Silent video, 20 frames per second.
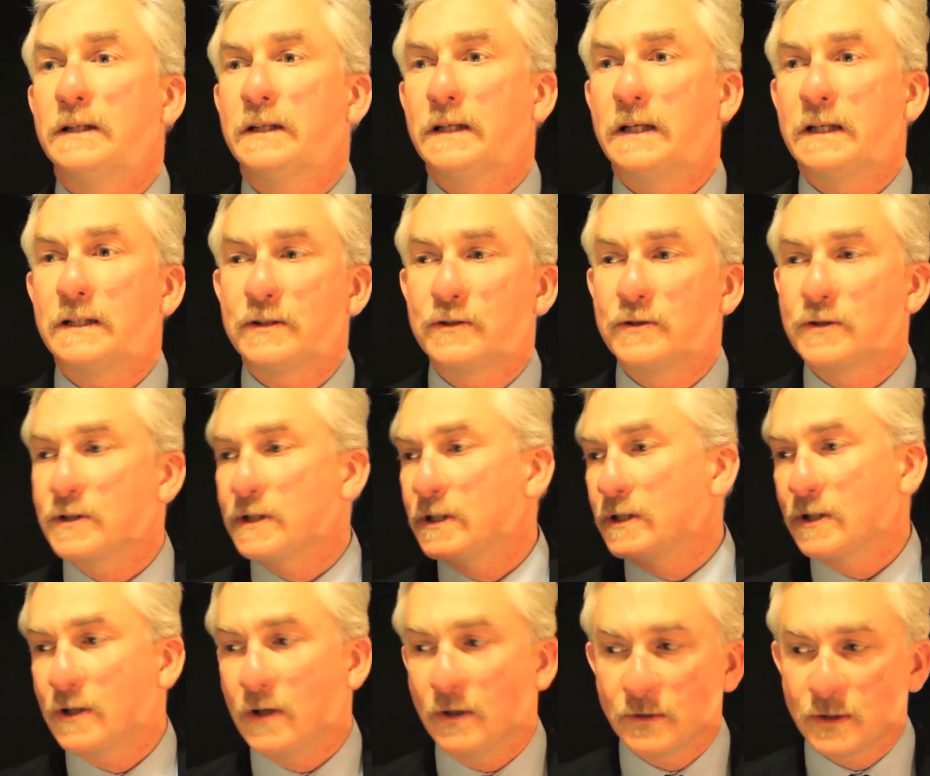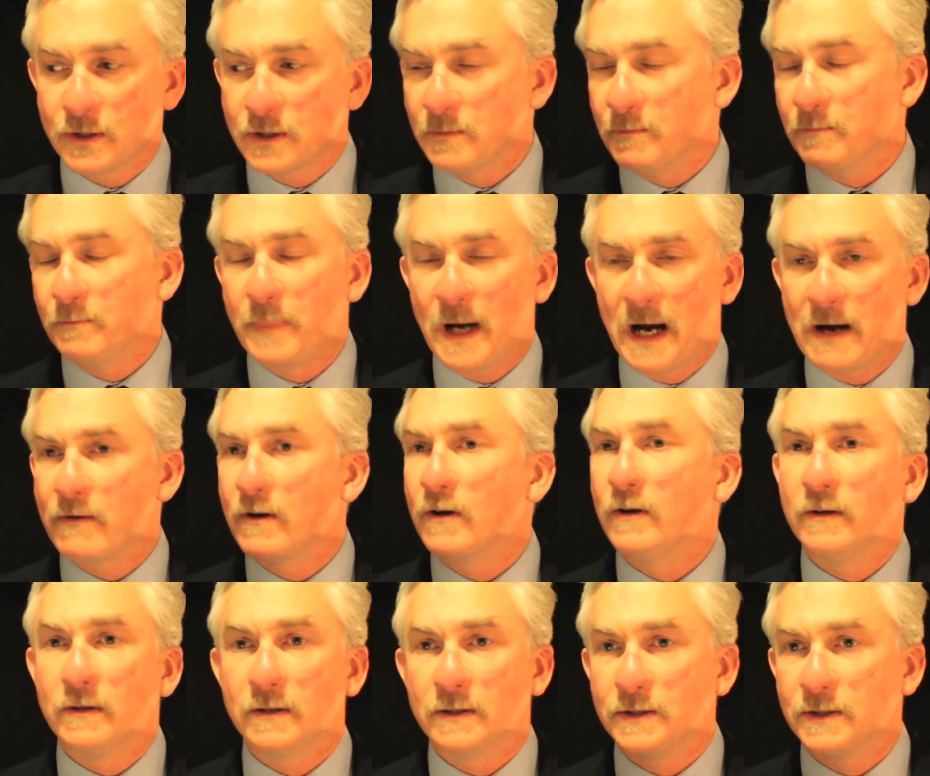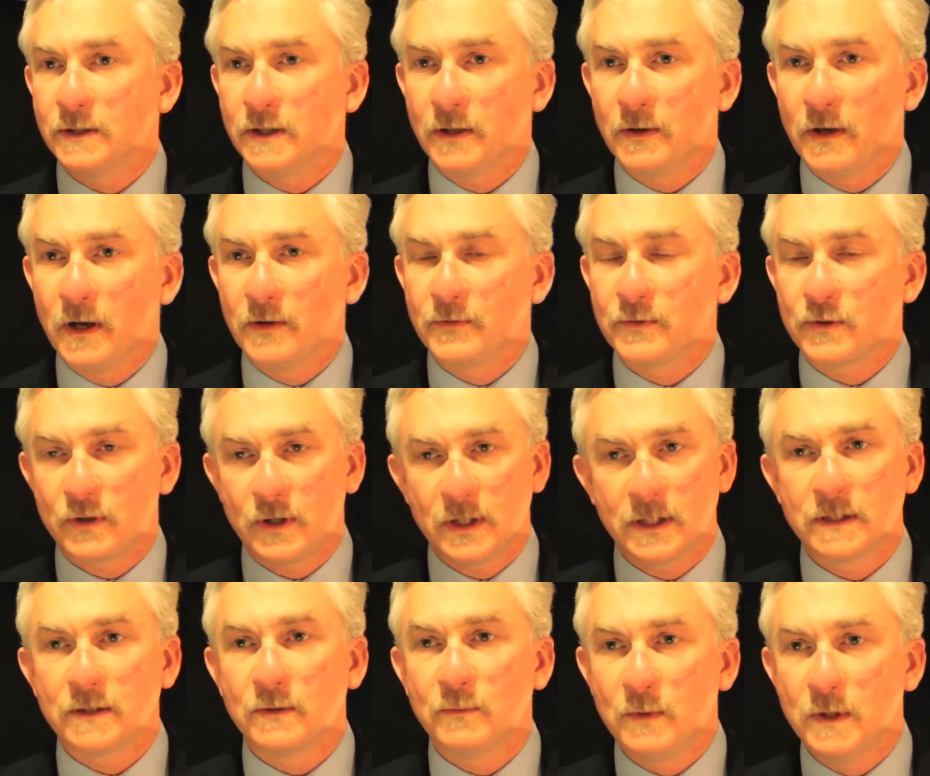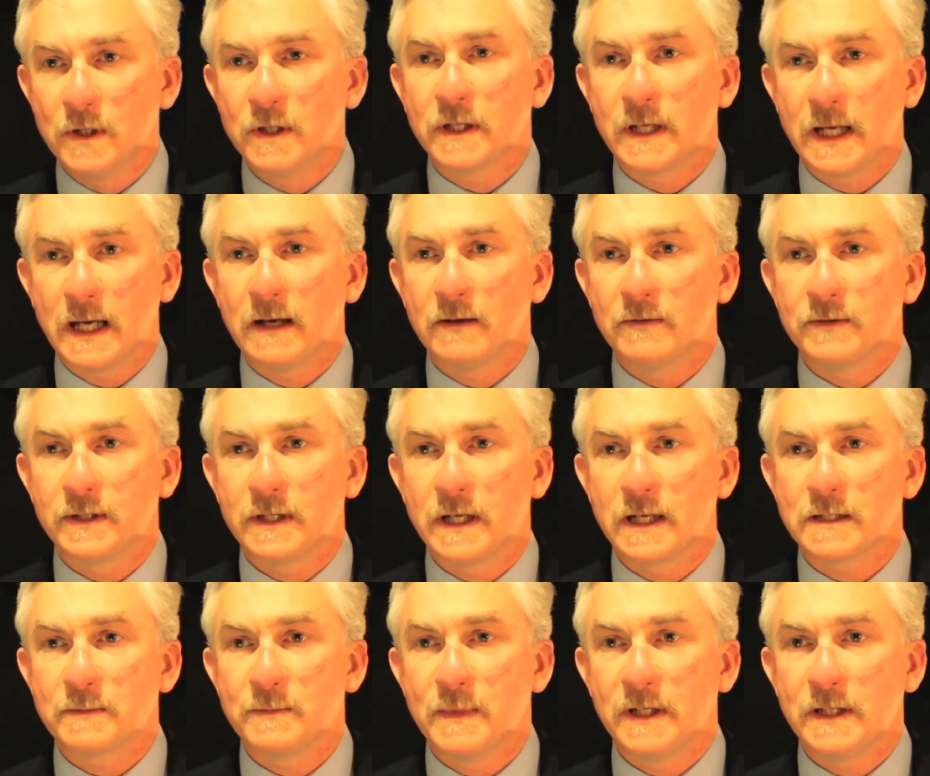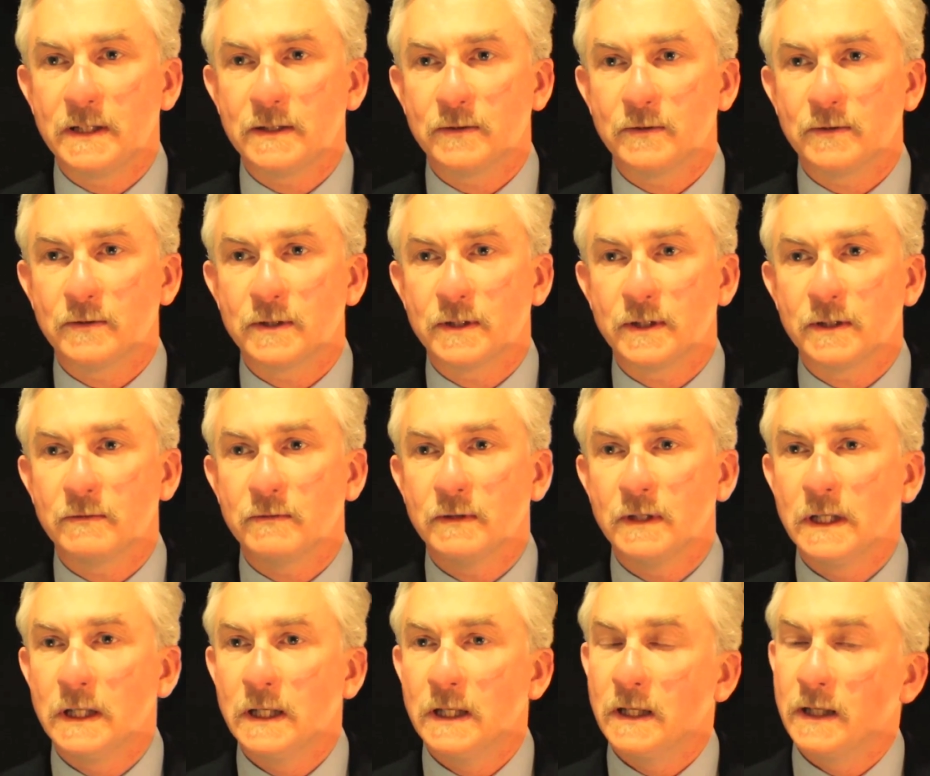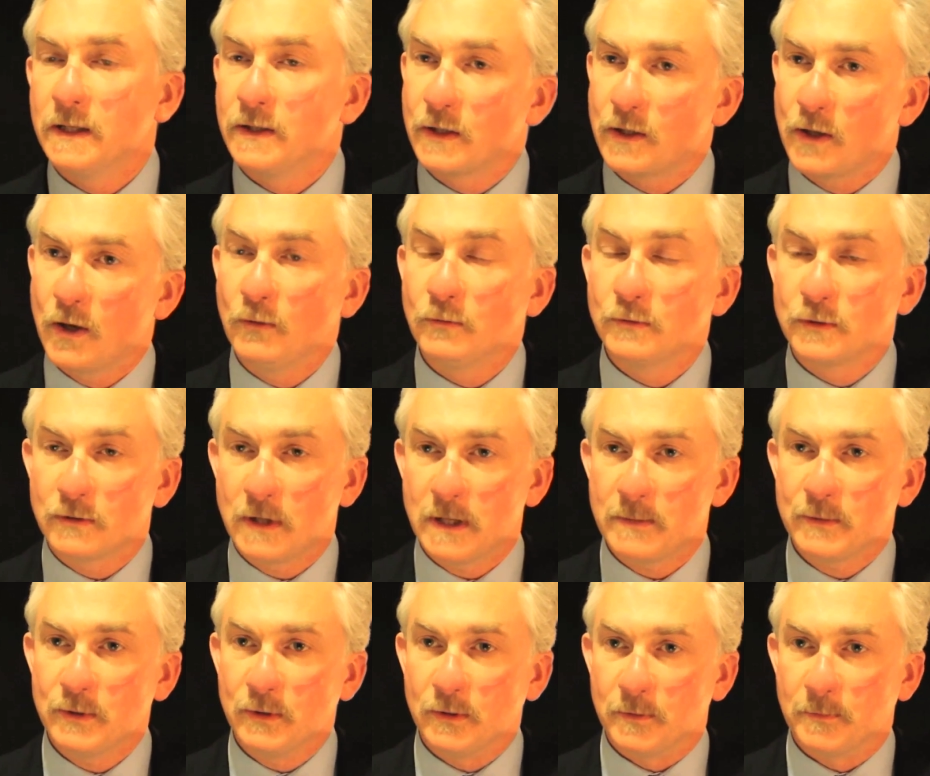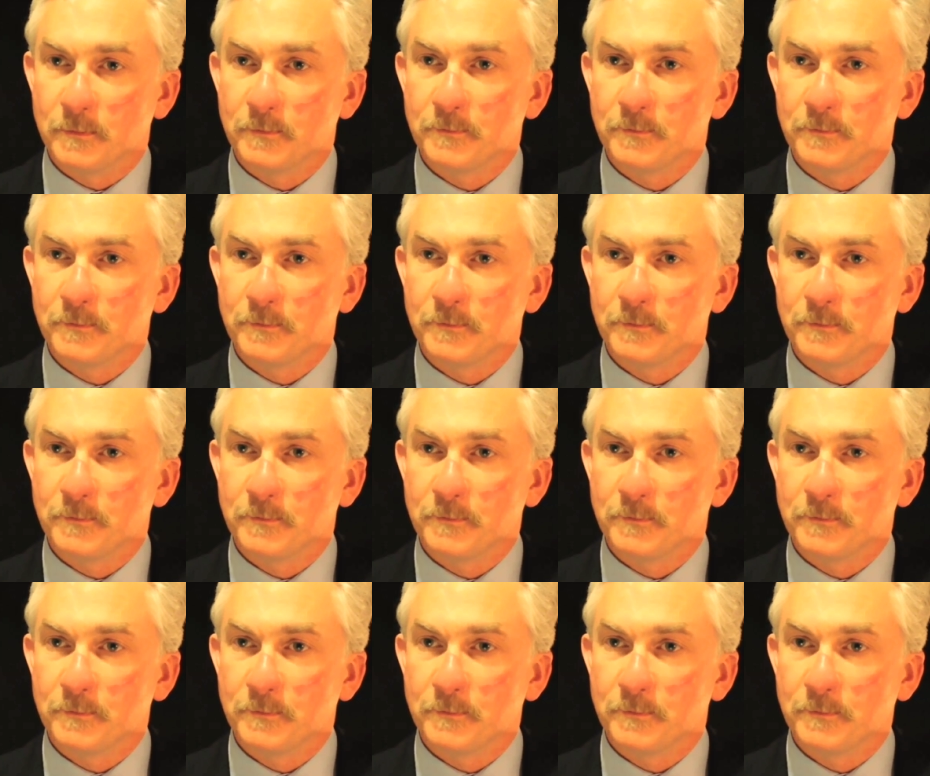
It's just this constant barrage of, trying to work out the next minute or two. And the cold crept up.